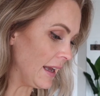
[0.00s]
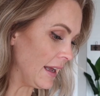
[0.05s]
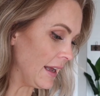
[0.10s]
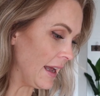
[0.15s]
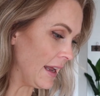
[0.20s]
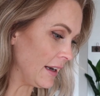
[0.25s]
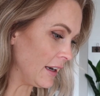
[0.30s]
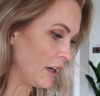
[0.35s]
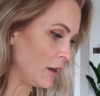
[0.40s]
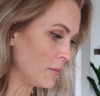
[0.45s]

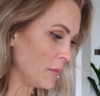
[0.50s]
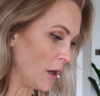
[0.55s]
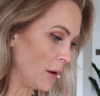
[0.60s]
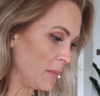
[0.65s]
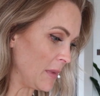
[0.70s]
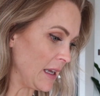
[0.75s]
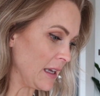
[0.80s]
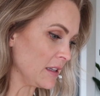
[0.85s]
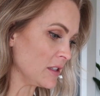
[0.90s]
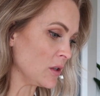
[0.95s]
It ended up
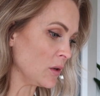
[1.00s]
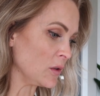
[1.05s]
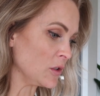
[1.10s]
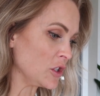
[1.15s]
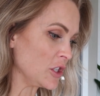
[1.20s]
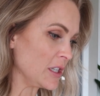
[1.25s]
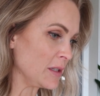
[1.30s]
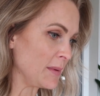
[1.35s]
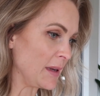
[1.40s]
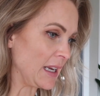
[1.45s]
not being, so
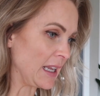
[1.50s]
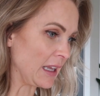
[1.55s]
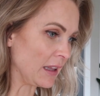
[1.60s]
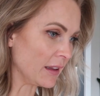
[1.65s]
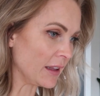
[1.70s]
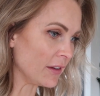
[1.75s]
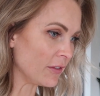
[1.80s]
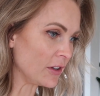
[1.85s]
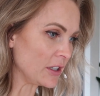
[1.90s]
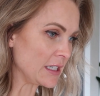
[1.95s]
she's been
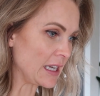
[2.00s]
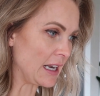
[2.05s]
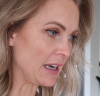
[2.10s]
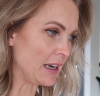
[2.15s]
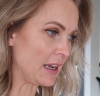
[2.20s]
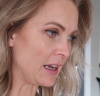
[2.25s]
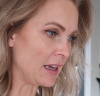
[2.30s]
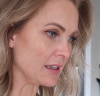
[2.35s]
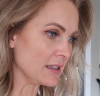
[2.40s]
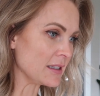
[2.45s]
healing for
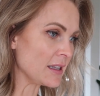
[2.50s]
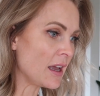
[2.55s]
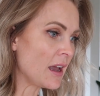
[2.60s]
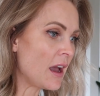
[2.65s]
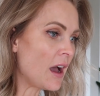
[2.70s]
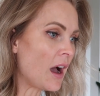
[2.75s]
ten days.